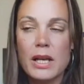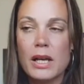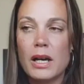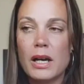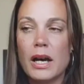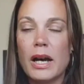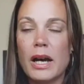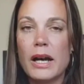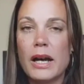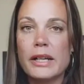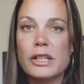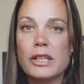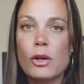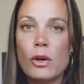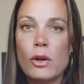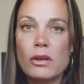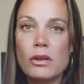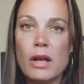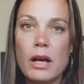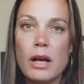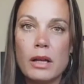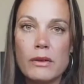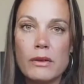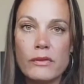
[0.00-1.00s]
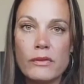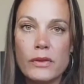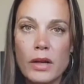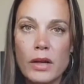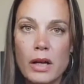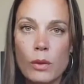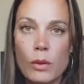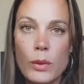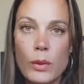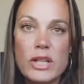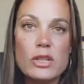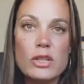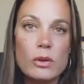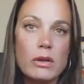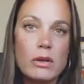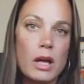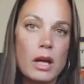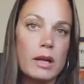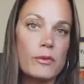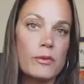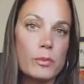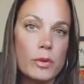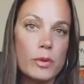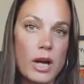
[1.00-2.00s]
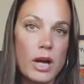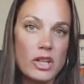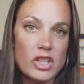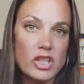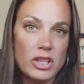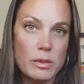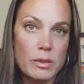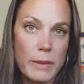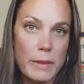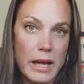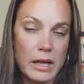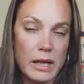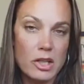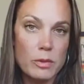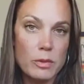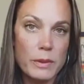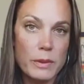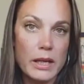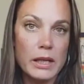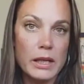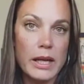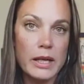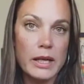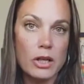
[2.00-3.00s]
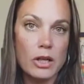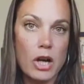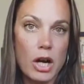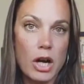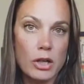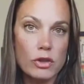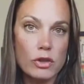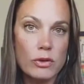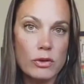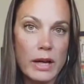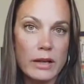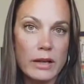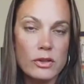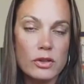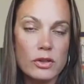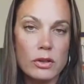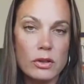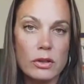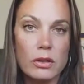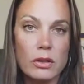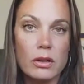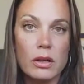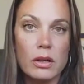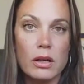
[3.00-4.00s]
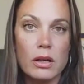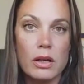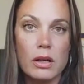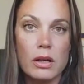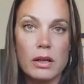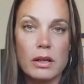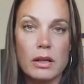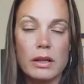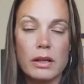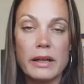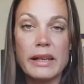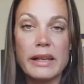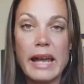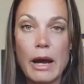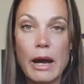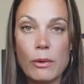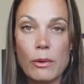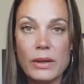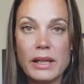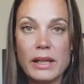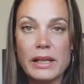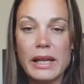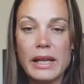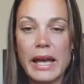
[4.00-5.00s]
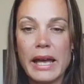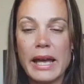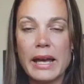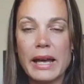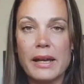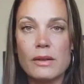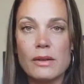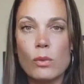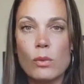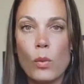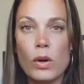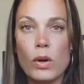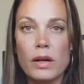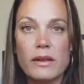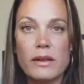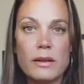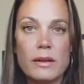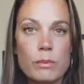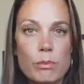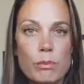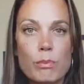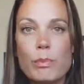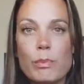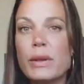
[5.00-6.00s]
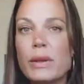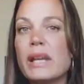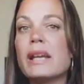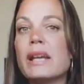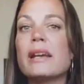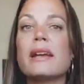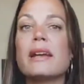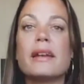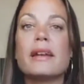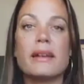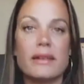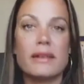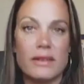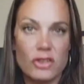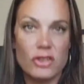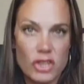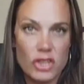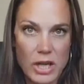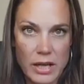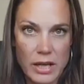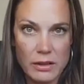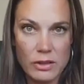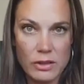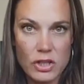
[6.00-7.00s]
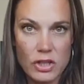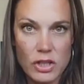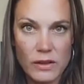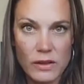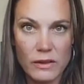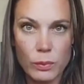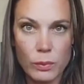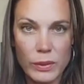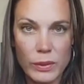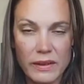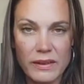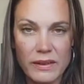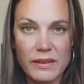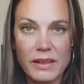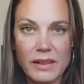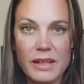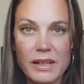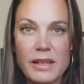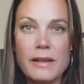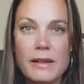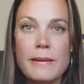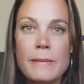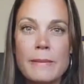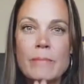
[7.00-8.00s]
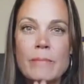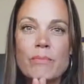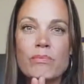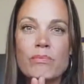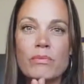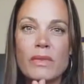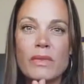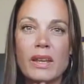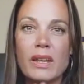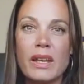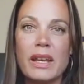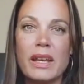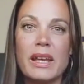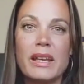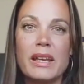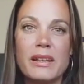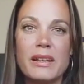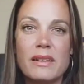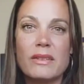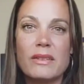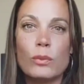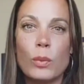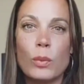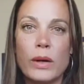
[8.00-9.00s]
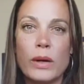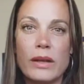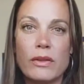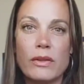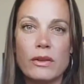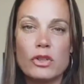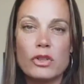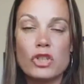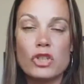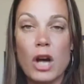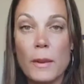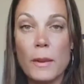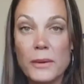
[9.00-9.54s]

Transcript: I know we do a lot of project management and contractor accounting, and one of the biggest challenges we see is with job